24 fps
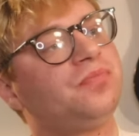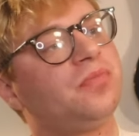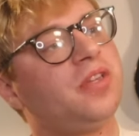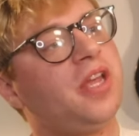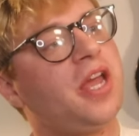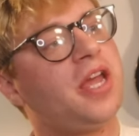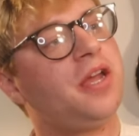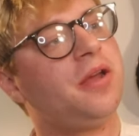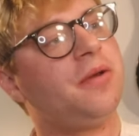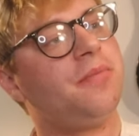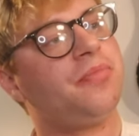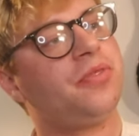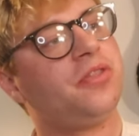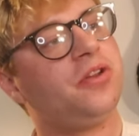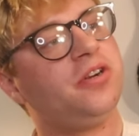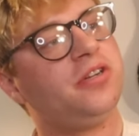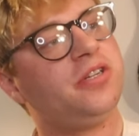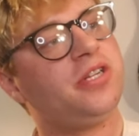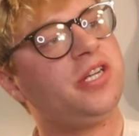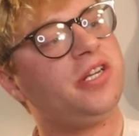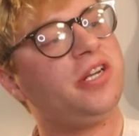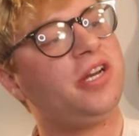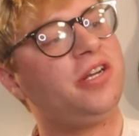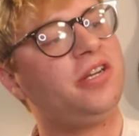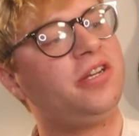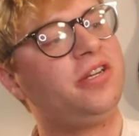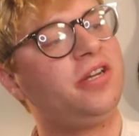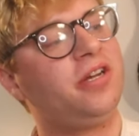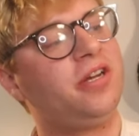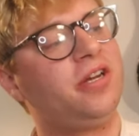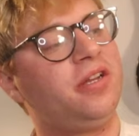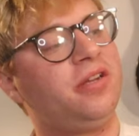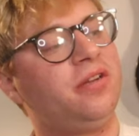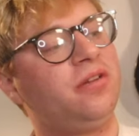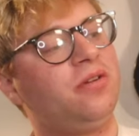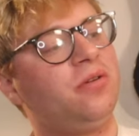damn,
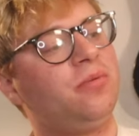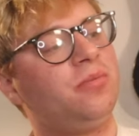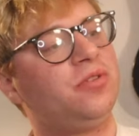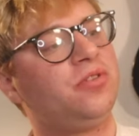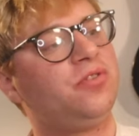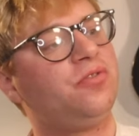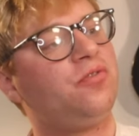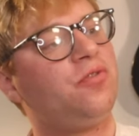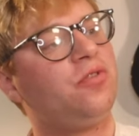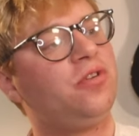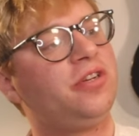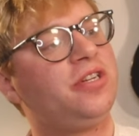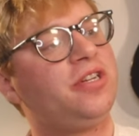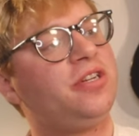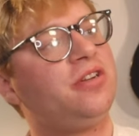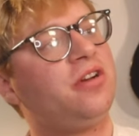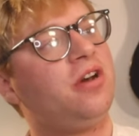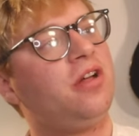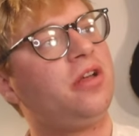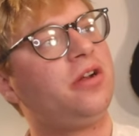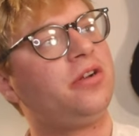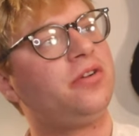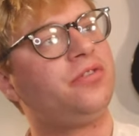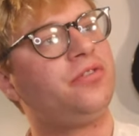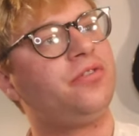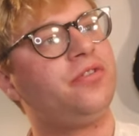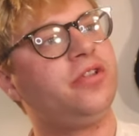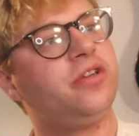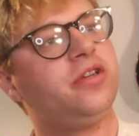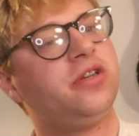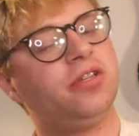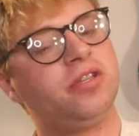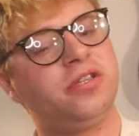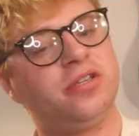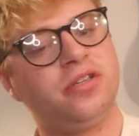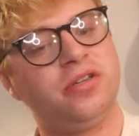$13.99, almost $14 for
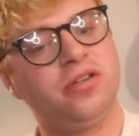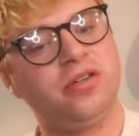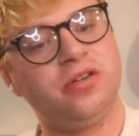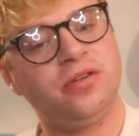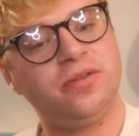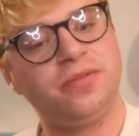this.